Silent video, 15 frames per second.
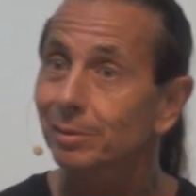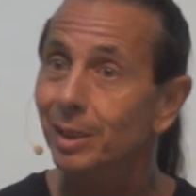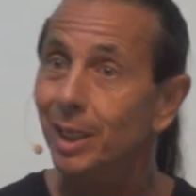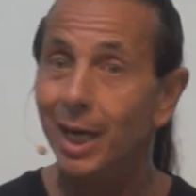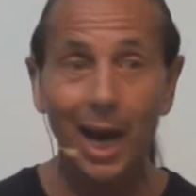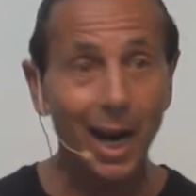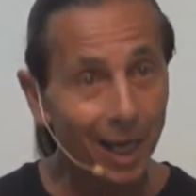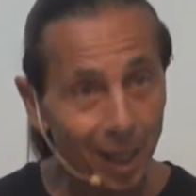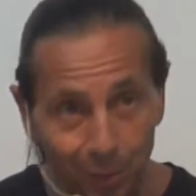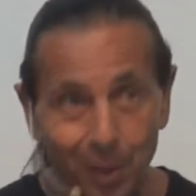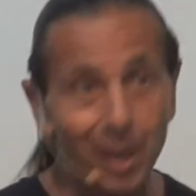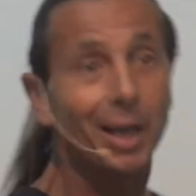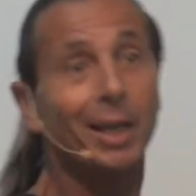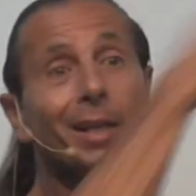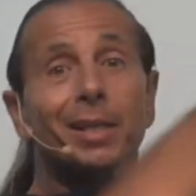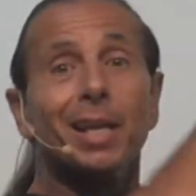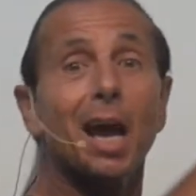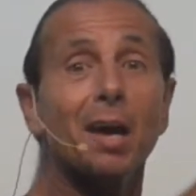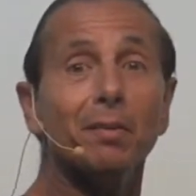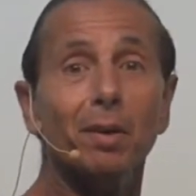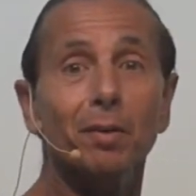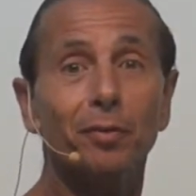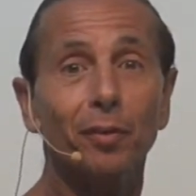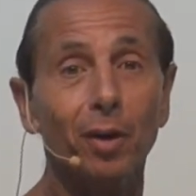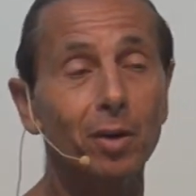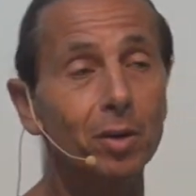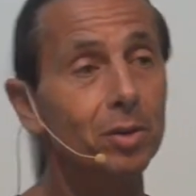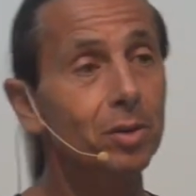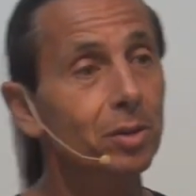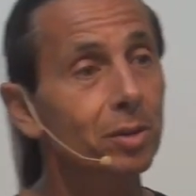You got to get rid of the devil
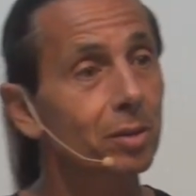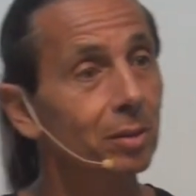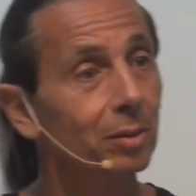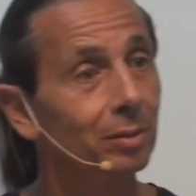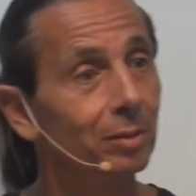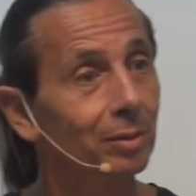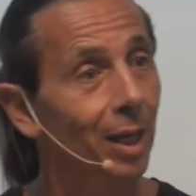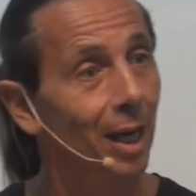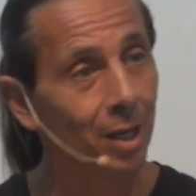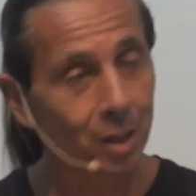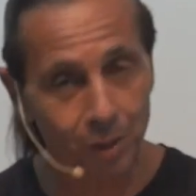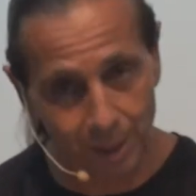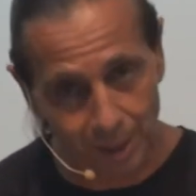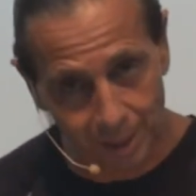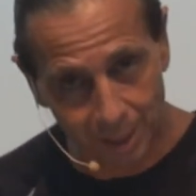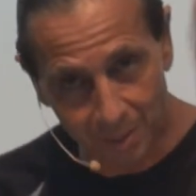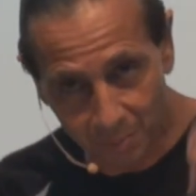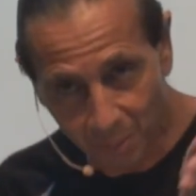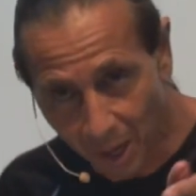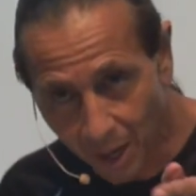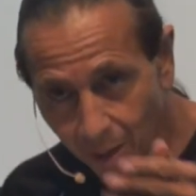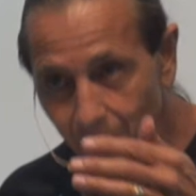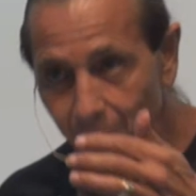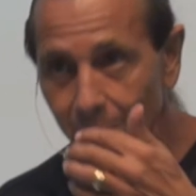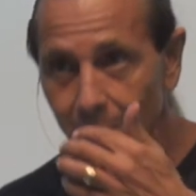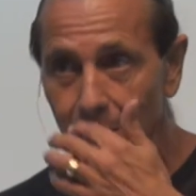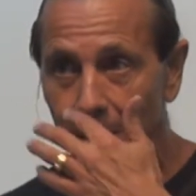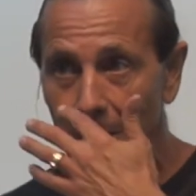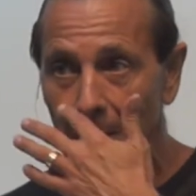first. Then you can impart.